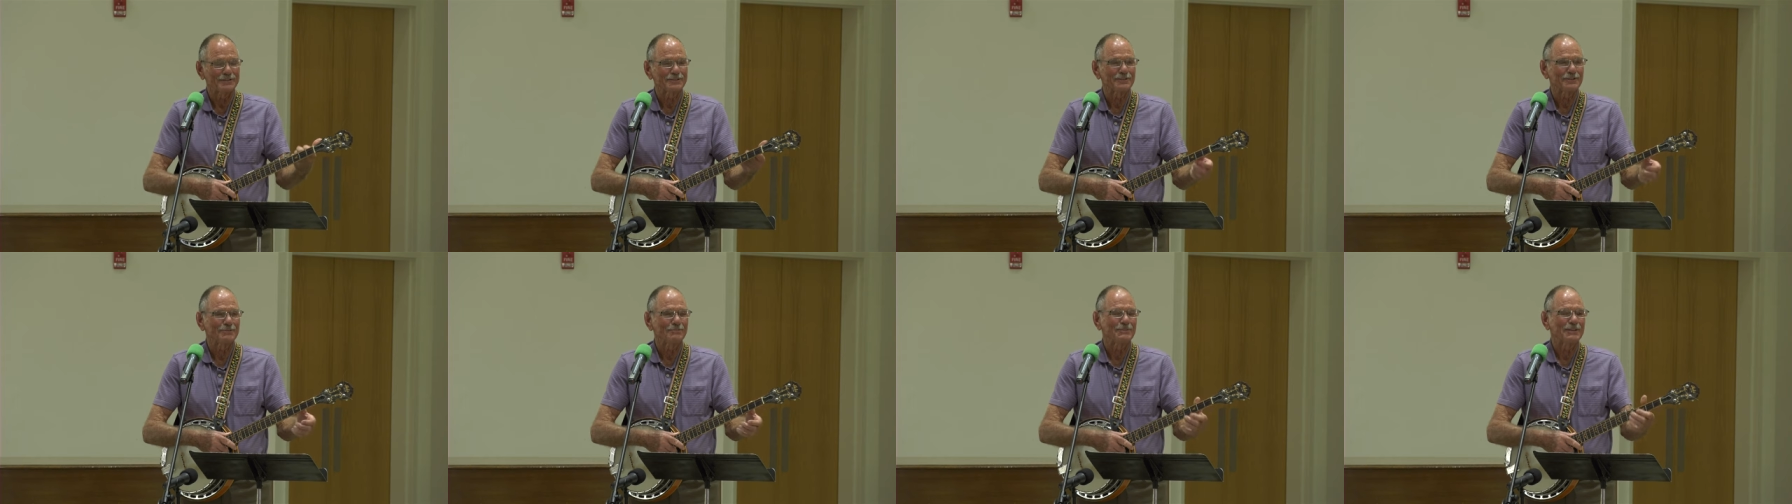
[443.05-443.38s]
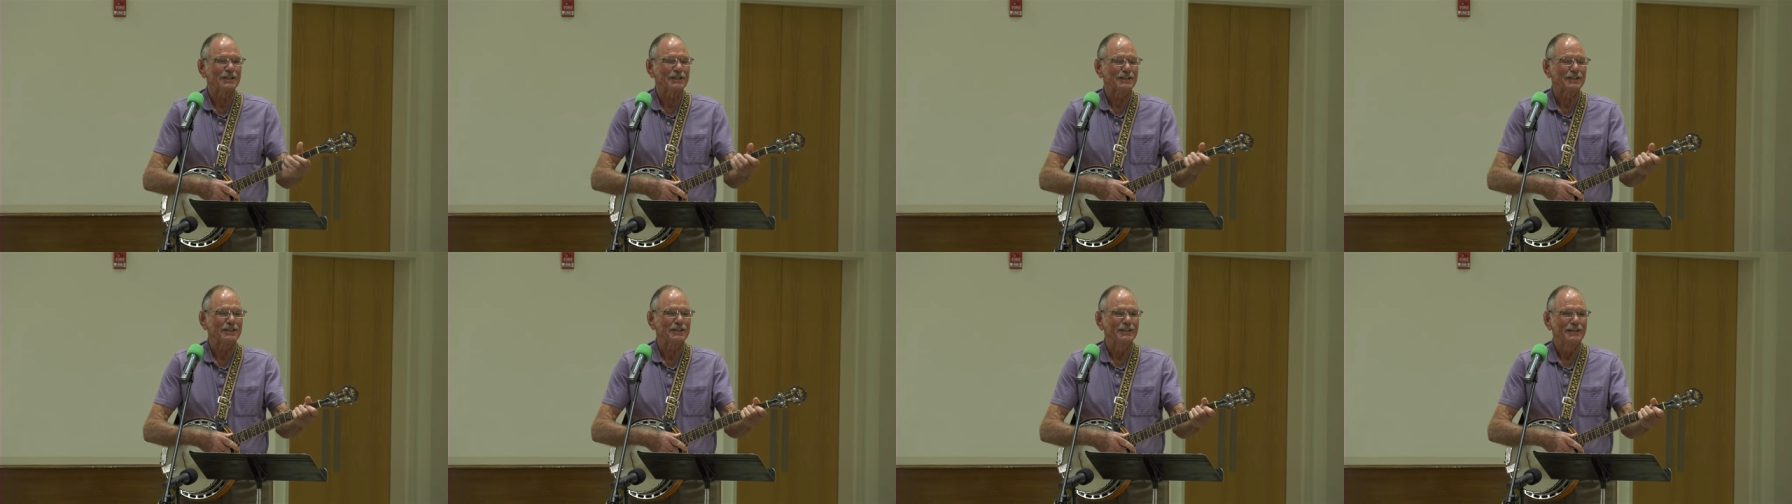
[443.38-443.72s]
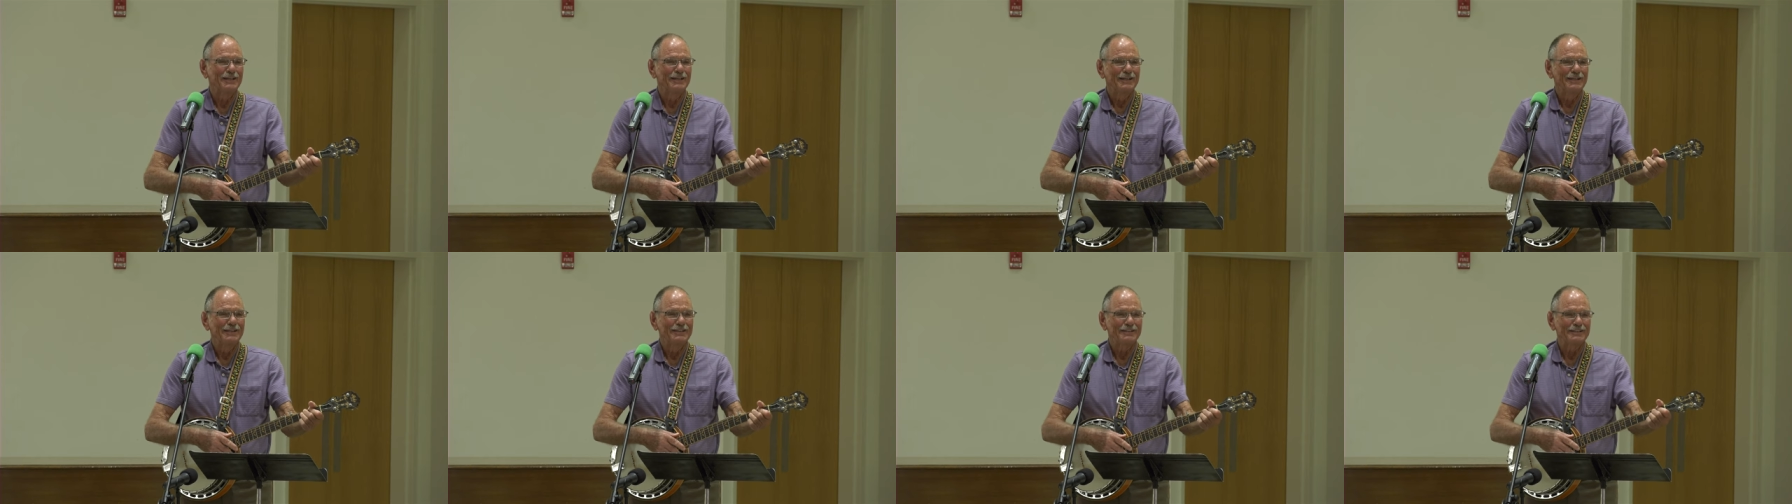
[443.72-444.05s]
So, but
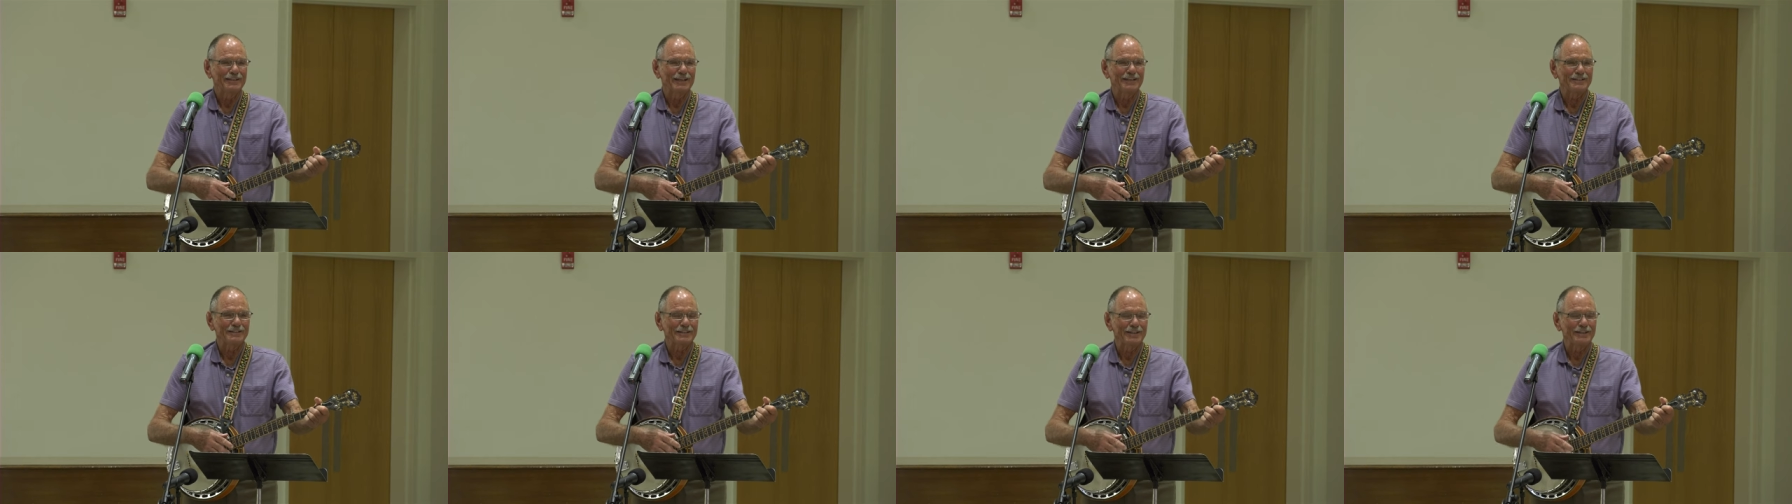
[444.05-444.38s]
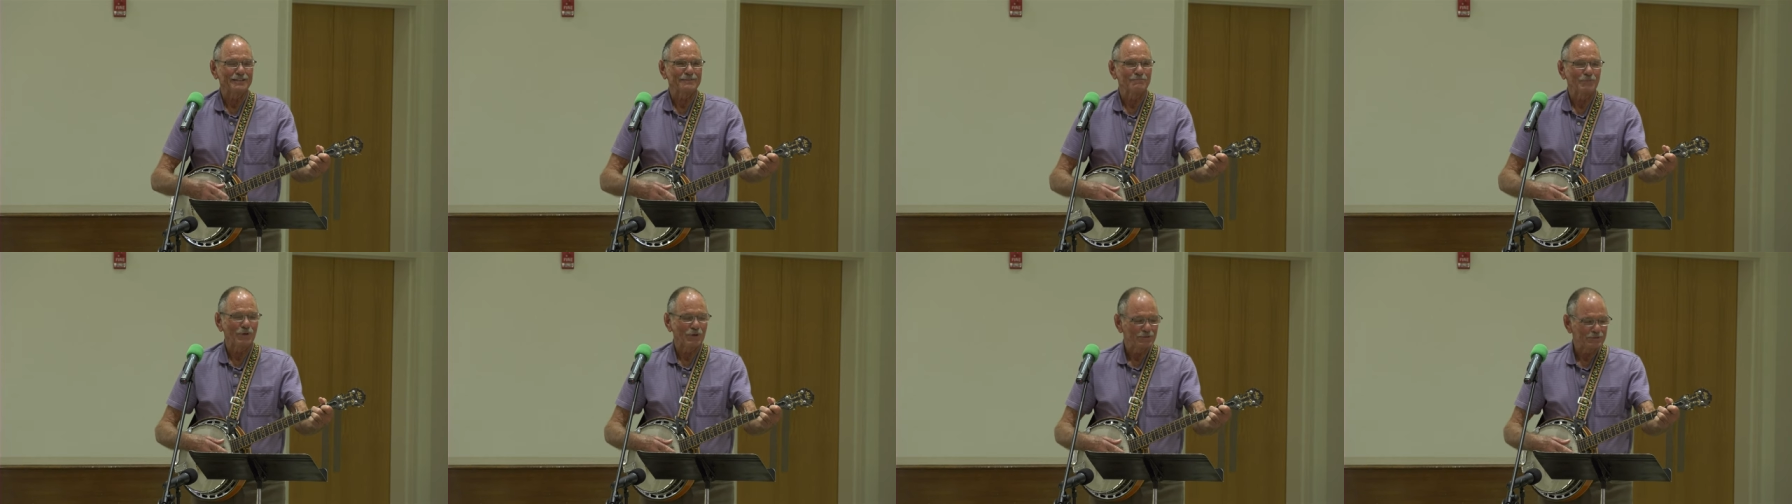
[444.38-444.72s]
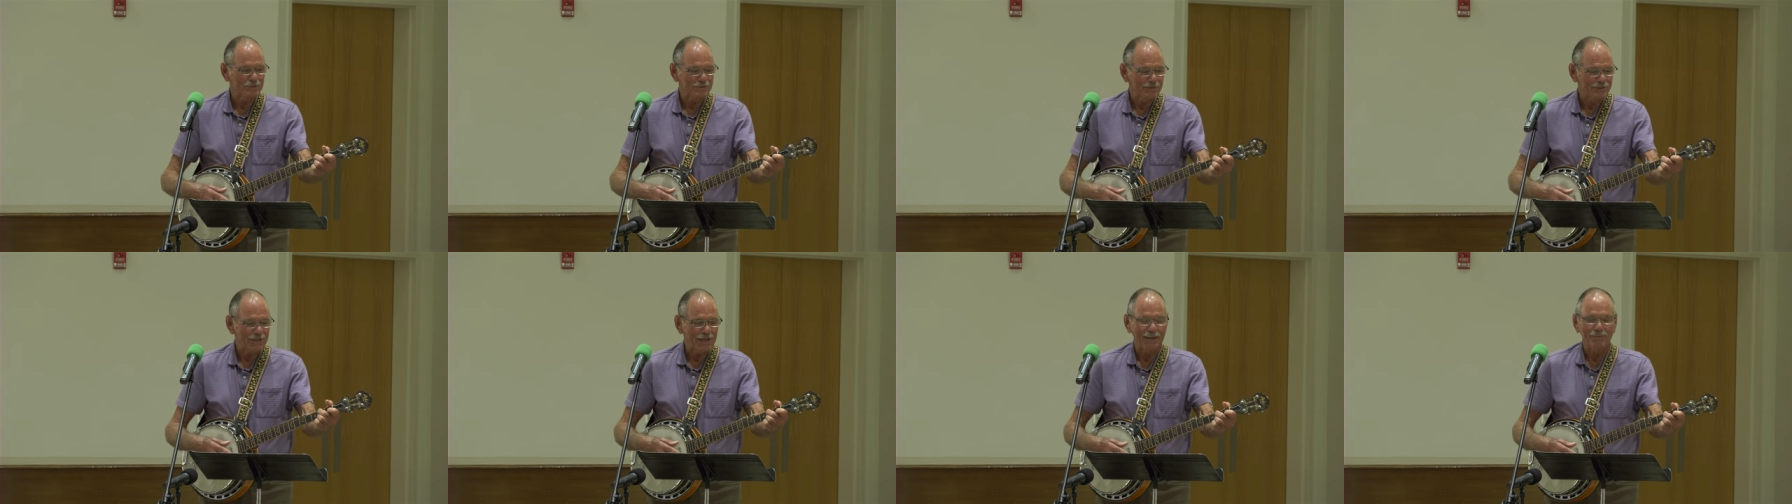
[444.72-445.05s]
it, it,
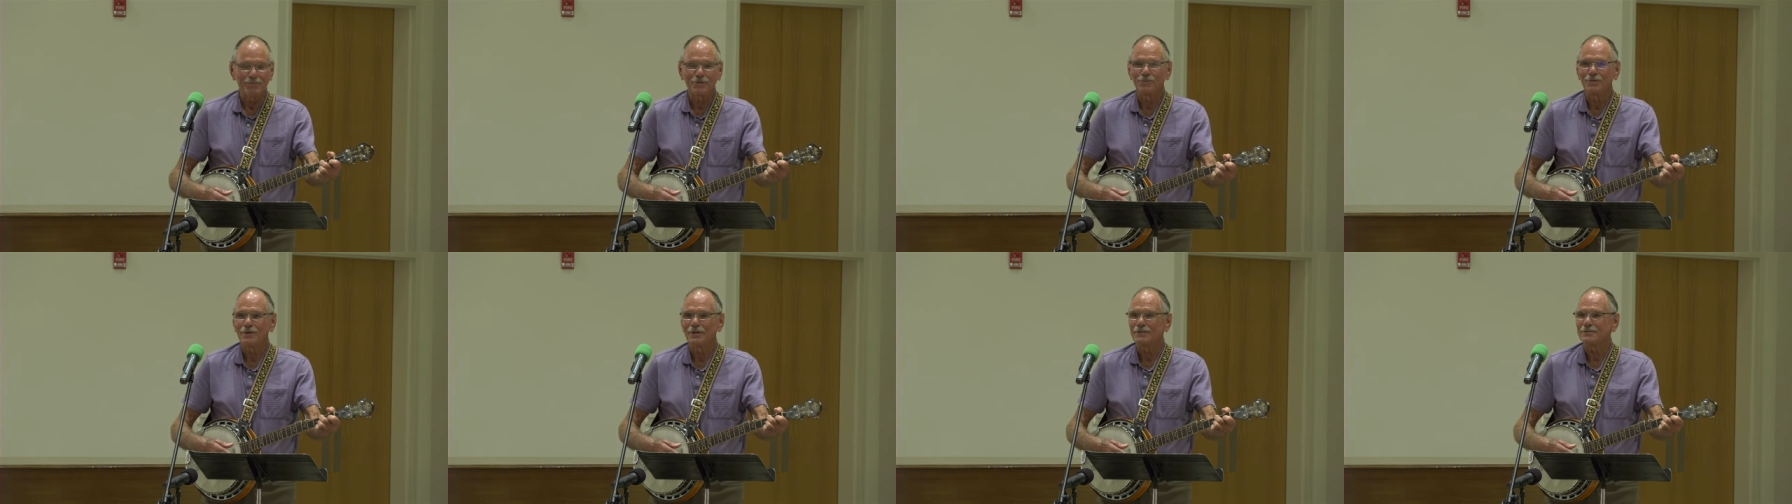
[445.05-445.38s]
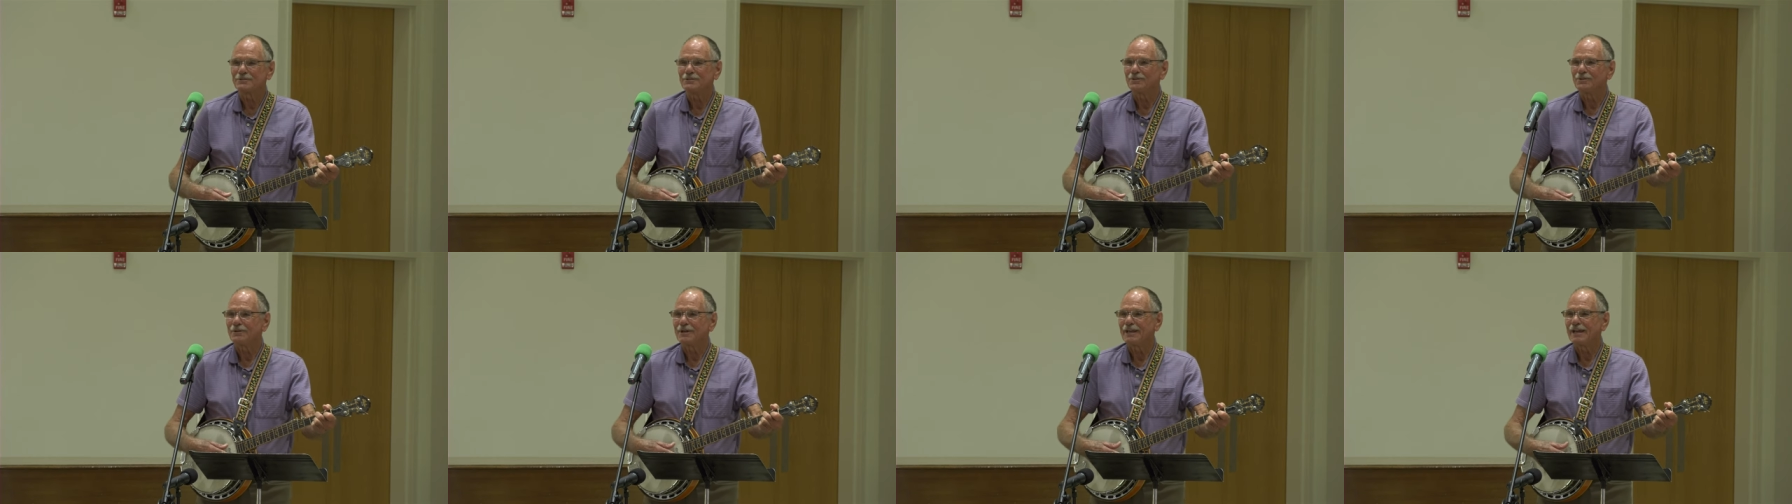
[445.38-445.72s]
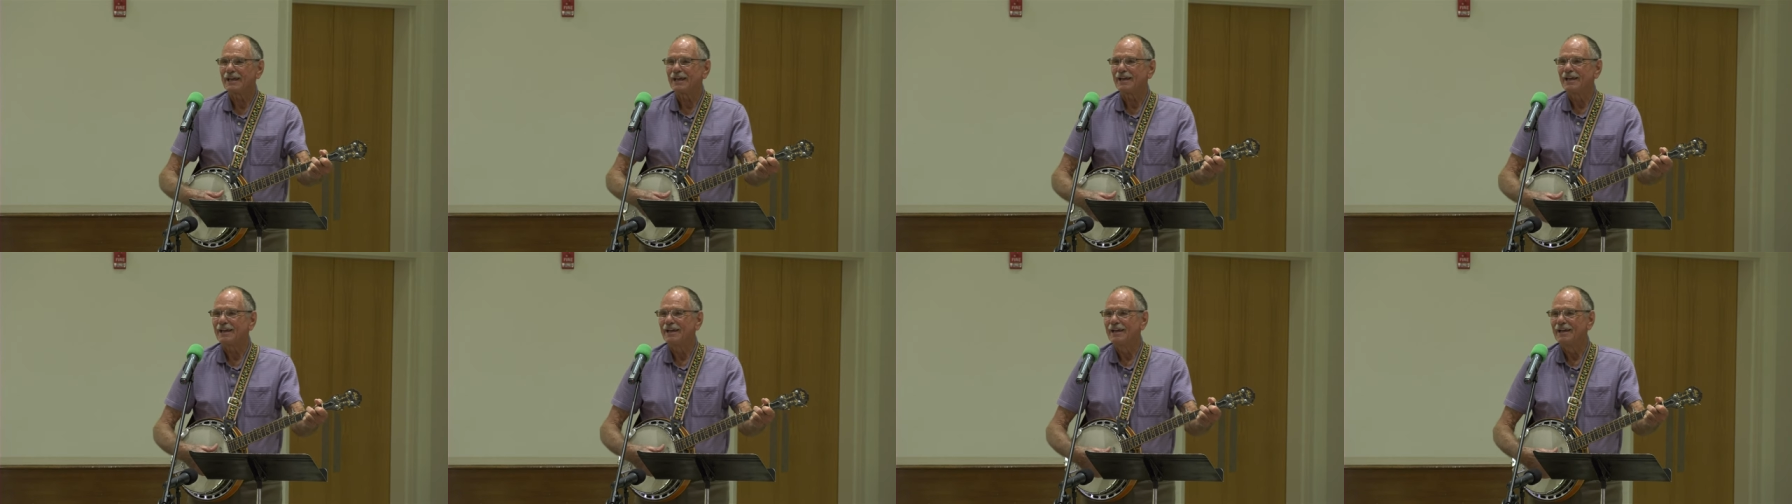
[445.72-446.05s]
most of the time it works
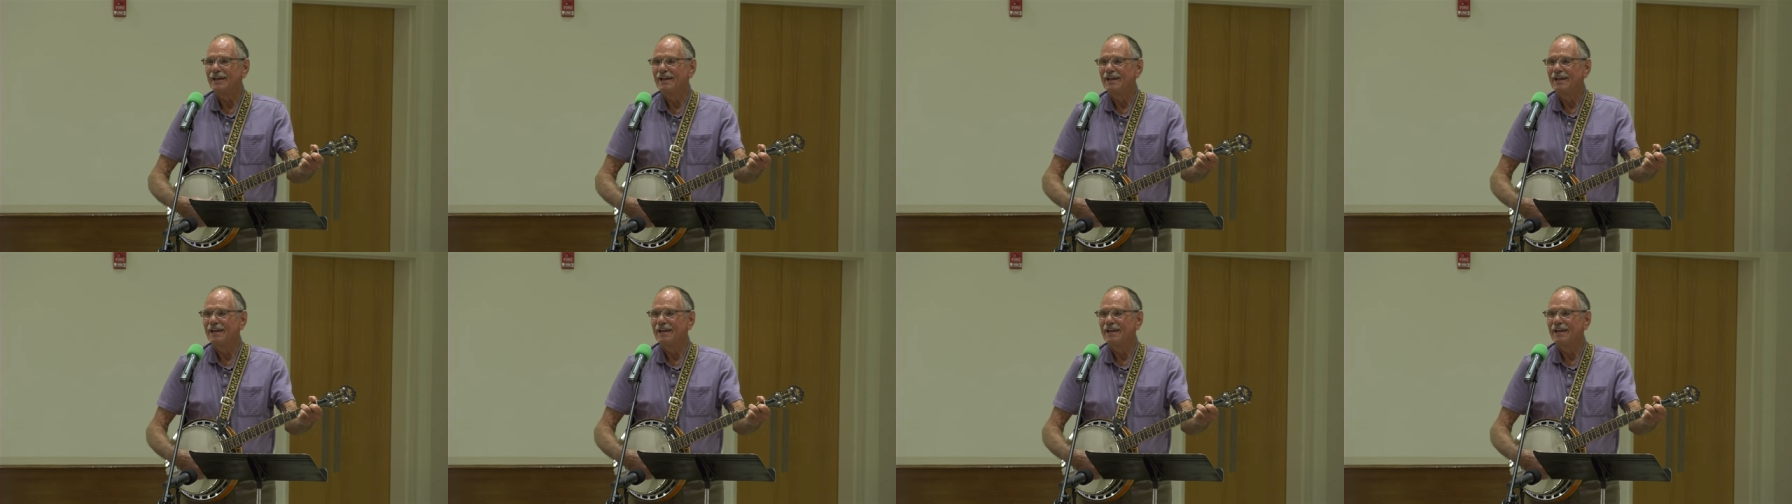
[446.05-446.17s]
okay.